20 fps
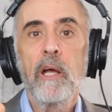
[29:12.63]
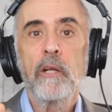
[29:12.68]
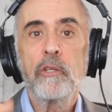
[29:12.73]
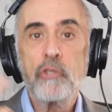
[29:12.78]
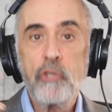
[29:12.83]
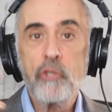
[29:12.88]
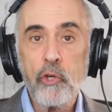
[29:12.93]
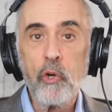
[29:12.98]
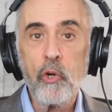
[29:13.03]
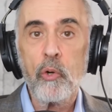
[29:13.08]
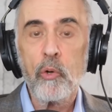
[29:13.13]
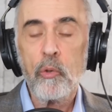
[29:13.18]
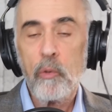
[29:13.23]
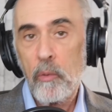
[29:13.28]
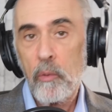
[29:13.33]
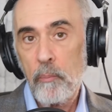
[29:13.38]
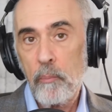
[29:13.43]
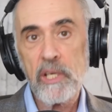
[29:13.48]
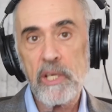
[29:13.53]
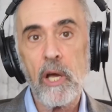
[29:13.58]

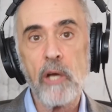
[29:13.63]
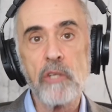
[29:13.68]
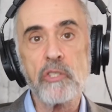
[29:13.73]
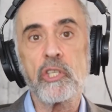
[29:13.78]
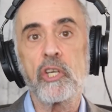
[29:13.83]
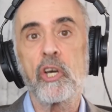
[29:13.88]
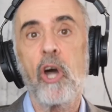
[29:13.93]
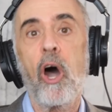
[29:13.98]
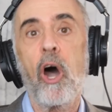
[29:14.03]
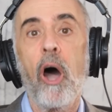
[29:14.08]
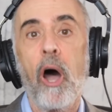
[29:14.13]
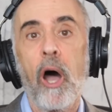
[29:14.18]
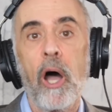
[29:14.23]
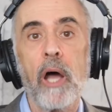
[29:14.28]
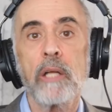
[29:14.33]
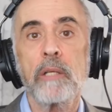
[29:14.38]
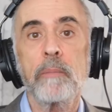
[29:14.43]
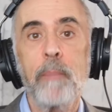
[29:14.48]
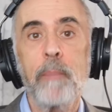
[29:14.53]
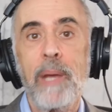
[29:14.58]
Two, because
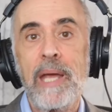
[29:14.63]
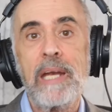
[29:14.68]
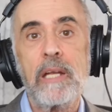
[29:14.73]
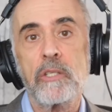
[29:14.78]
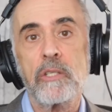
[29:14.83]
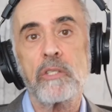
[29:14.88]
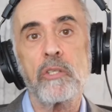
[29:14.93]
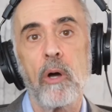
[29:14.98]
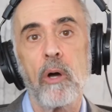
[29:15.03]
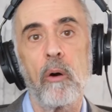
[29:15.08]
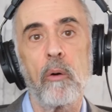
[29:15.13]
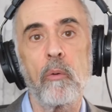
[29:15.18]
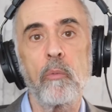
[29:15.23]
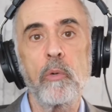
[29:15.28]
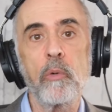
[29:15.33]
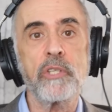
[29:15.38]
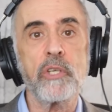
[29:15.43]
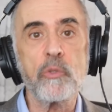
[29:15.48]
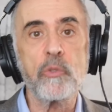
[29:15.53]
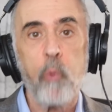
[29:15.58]
God made it so,
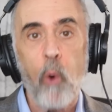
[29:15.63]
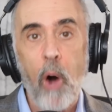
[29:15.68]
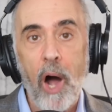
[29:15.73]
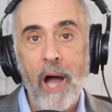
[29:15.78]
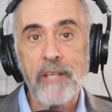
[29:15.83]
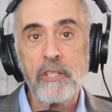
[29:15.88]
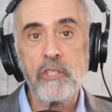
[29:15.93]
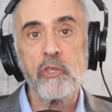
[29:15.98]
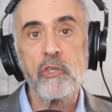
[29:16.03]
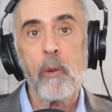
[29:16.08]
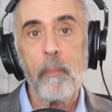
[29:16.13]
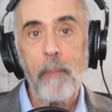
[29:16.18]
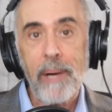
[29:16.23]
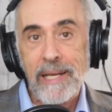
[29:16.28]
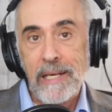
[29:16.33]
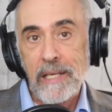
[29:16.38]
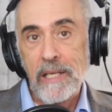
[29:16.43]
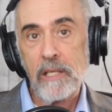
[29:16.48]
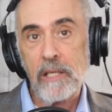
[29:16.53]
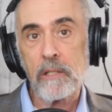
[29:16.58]
which is why so much
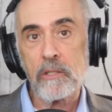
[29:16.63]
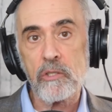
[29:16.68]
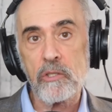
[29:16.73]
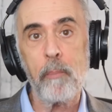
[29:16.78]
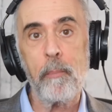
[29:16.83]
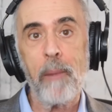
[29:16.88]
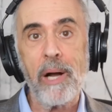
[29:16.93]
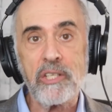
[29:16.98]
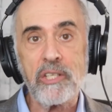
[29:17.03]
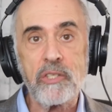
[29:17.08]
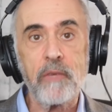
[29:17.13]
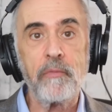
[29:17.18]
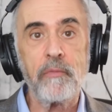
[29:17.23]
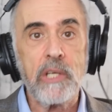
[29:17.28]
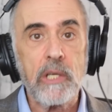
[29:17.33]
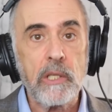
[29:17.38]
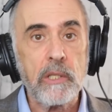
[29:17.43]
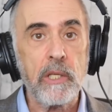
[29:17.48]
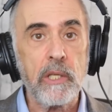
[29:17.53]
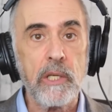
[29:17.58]
of
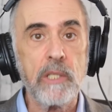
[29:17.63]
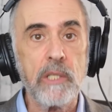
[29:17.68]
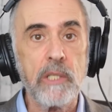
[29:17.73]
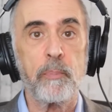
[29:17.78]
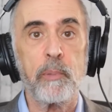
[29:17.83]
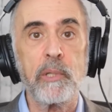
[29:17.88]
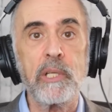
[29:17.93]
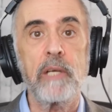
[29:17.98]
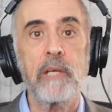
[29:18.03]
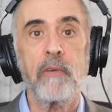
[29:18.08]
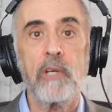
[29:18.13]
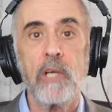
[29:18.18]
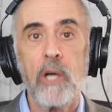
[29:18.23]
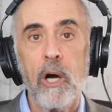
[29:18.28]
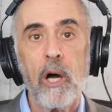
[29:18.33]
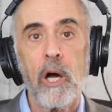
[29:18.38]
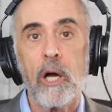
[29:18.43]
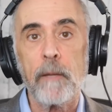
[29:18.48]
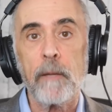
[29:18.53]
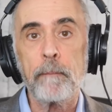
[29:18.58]
the elites believe in
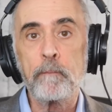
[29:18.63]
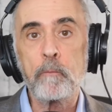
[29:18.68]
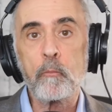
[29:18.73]
God.